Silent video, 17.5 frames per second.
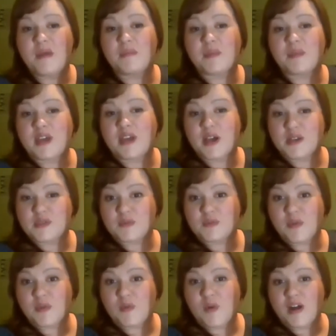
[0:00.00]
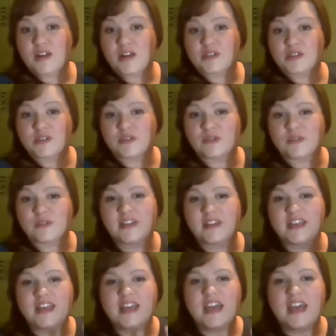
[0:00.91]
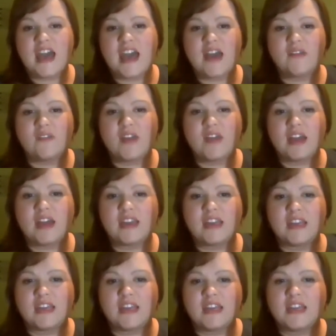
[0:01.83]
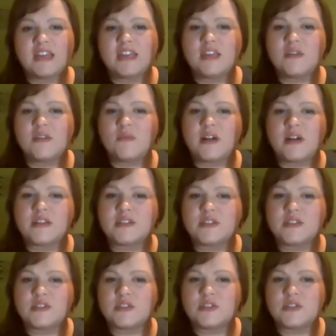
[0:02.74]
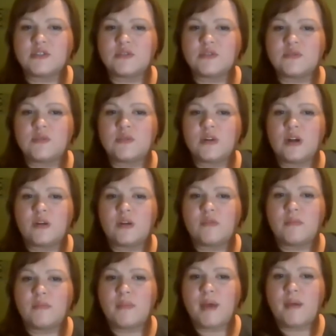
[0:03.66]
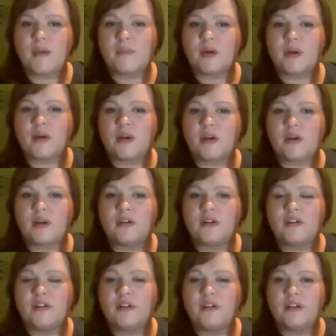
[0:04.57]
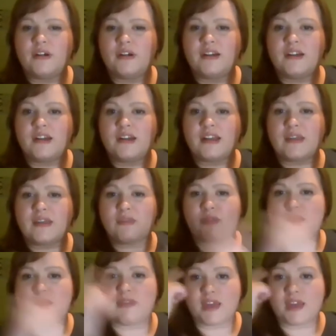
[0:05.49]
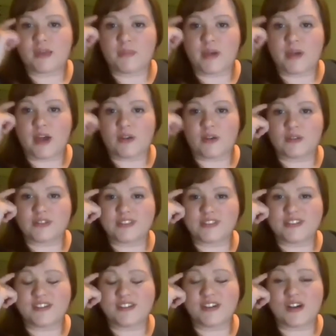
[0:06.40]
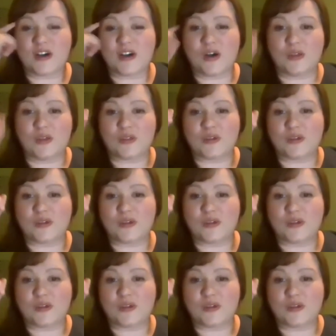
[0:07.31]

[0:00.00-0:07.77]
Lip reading: because we want to. And then he wants us to remember and think about all